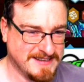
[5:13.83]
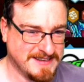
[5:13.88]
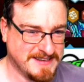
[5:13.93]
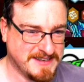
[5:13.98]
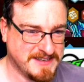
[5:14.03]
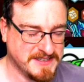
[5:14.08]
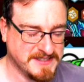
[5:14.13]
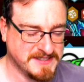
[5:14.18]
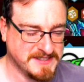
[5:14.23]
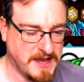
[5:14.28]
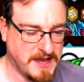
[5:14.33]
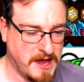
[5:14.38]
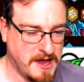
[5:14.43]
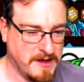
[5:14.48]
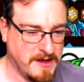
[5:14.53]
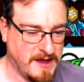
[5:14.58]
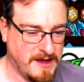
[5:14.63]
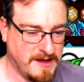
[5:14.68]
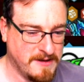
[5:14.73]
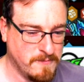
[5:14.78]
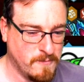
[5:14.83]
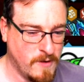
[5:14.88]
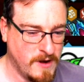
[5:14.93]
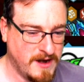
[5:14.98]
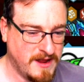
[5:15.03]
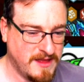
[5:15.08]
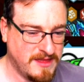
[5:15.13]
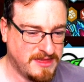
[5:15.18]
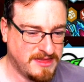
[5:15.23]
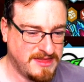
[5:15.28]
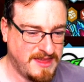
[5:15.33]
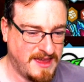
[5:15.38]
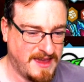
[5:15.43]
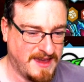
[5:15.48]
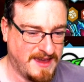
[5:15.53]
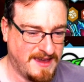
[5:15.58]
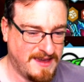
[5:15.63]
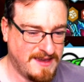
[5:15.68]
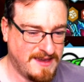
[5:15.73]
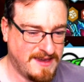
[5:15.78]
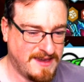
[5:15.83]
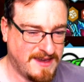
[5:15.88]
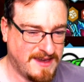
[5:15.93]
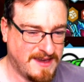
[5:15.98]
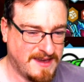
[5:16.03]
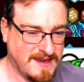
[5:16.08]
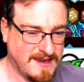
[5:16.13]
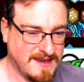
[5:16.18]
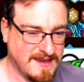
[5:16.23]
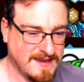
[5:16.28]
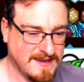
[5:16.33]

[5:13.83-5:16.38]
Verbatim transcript: Because I want to think.